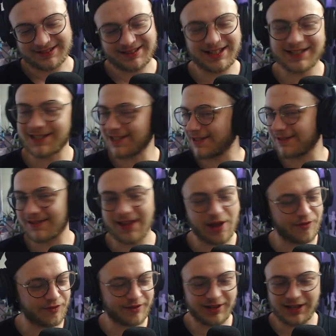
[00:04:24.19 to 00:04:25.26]
This is
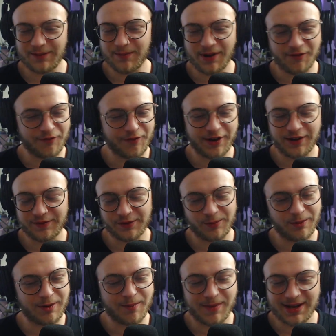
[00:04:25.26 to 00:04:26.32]
definitely my favorite
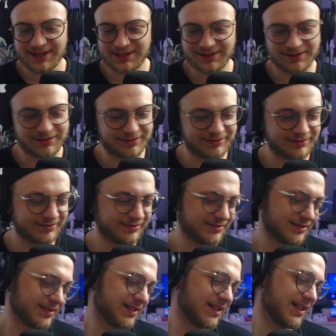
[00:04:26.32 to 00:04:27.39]
Wombat song.
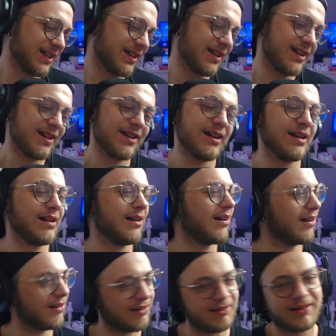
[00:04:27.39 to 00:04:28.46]

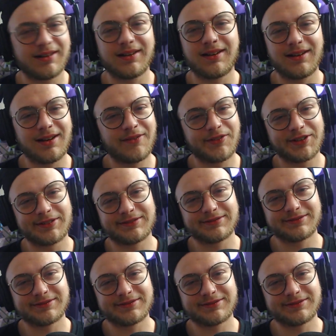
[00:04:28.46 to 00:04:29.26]
Oh, I love it.